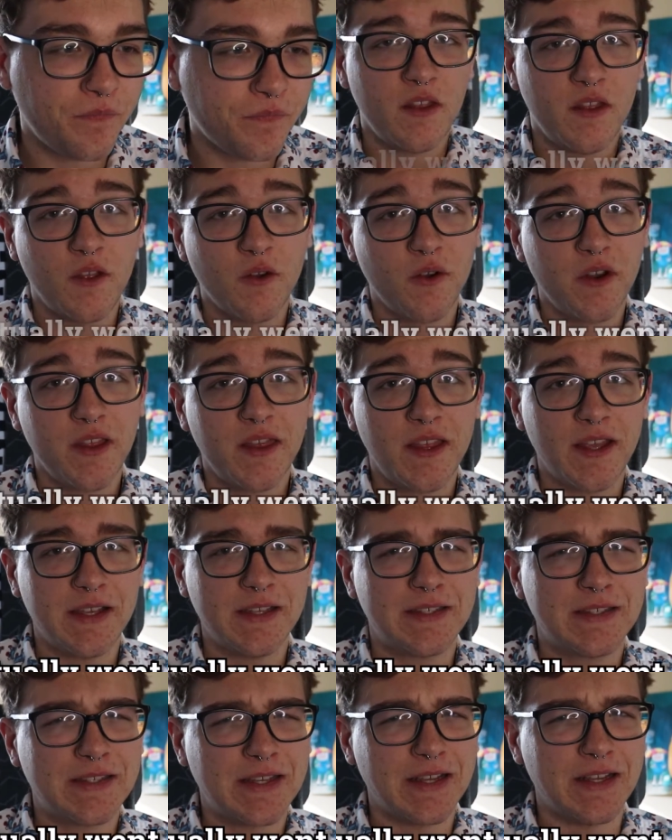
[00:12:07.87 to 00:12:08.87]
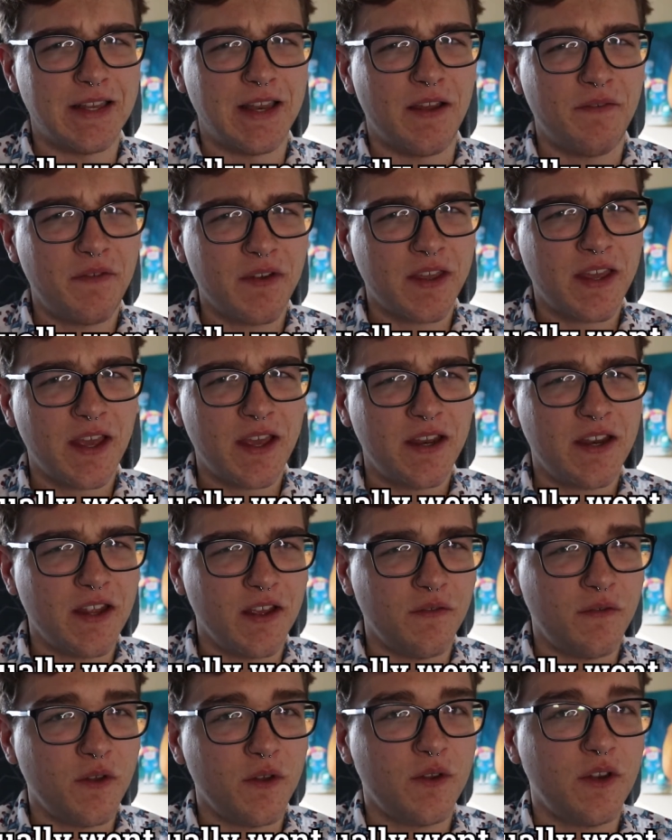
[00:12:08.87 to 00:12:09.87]
The only thing significant,
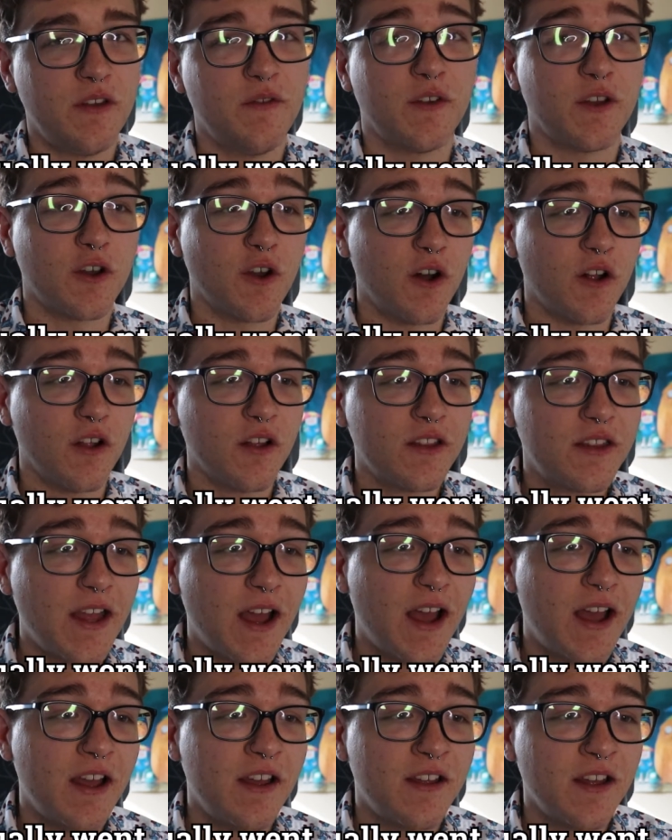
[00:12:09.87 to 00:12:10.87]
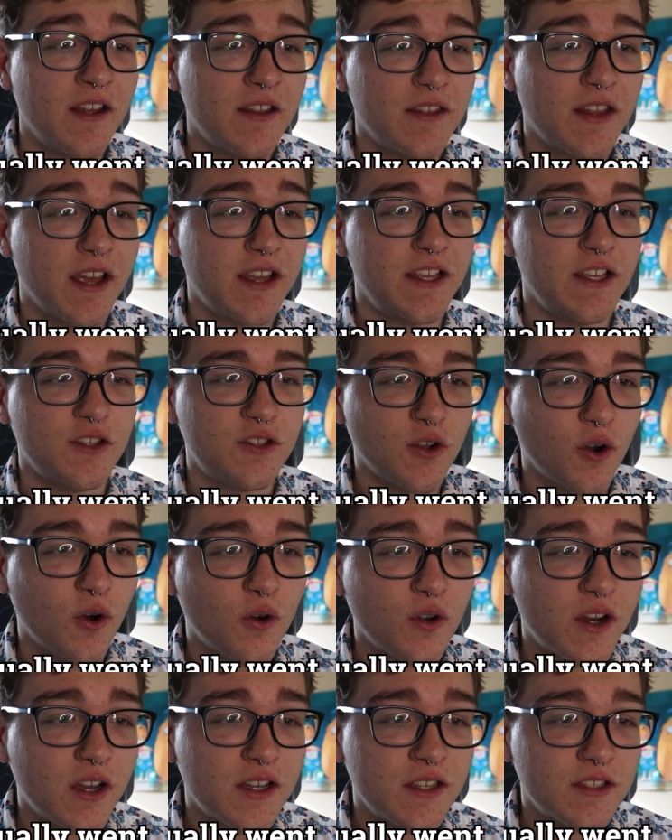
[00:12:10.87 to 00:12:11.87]
if you can even call it that he
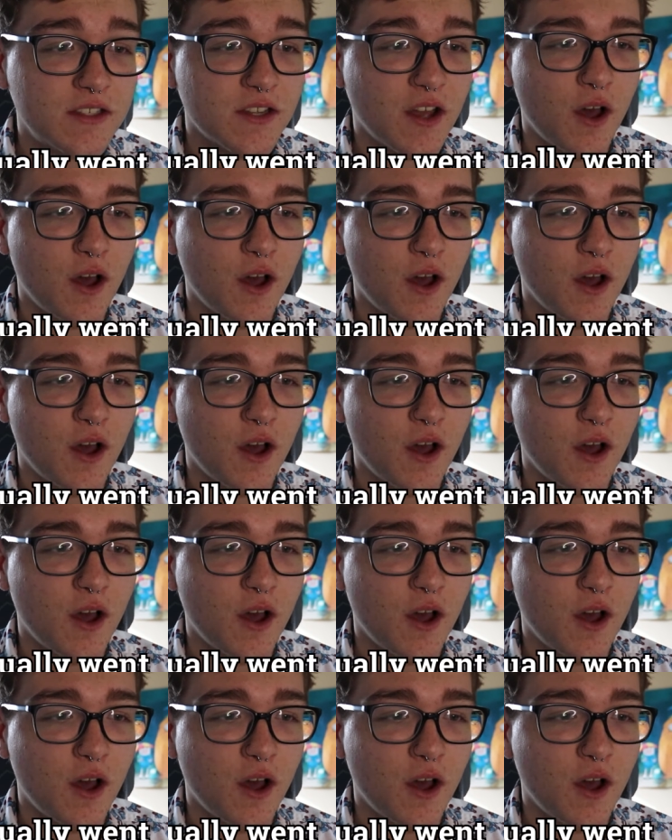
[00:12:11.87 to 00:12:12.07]
told us,